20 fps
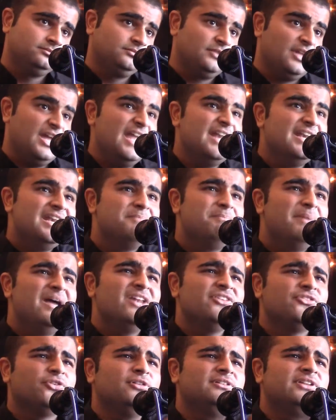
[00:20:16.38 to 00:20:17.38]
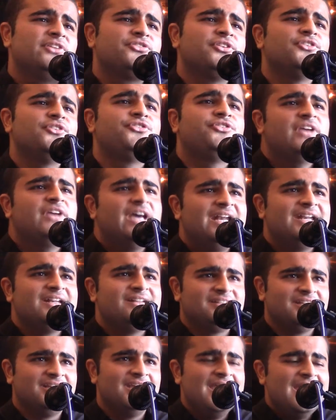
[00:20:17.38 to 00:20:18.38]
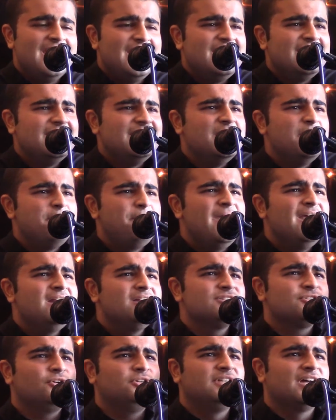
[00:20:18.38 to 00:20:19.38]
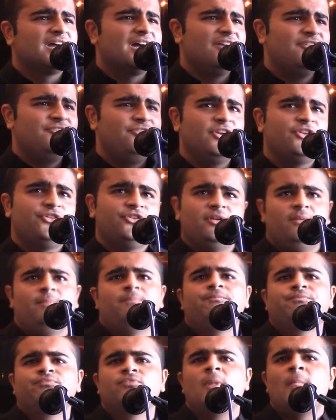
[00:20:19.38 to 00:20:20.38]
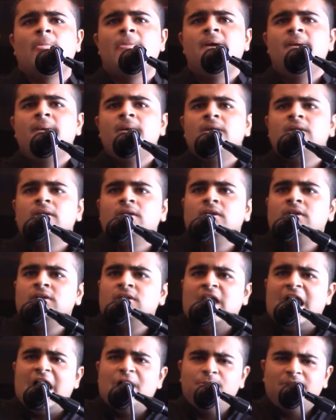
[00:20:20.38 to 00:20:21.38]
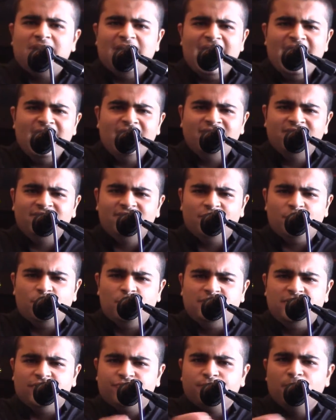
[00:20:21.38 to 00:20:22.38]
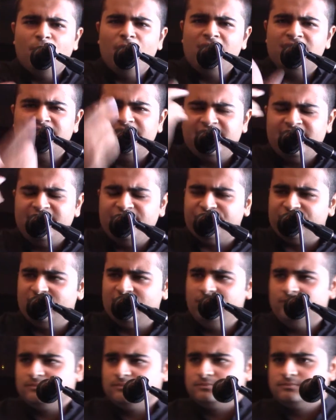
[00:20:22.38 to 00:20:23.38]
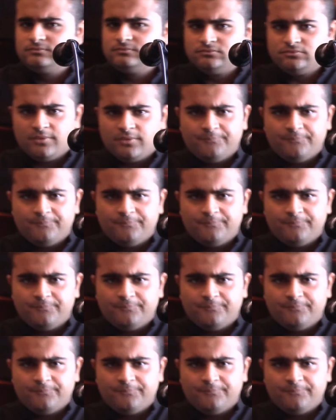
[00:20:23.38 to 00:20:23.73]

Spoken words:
It depends on the sincerity. It depends on the conviction. I will end with a small narration.